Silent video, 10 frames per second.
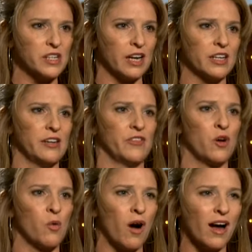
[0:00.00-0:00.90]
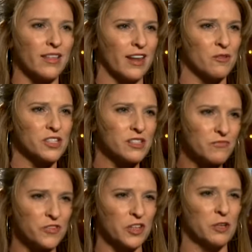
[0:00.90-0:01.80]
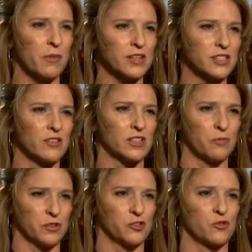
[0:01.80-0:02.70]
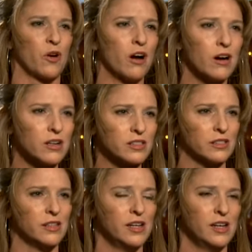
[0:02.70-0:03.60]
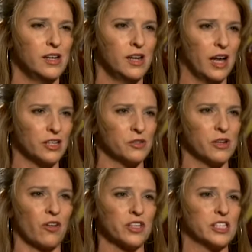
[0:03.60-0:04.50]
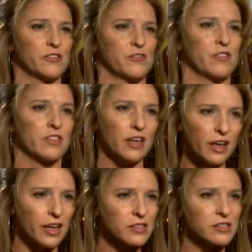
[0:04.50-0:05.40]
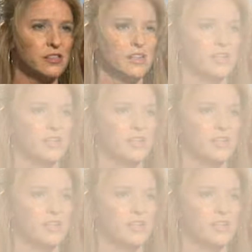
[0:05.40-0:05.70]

and I didn't even know why that I was filling myself up with drugs and, and doing all these different things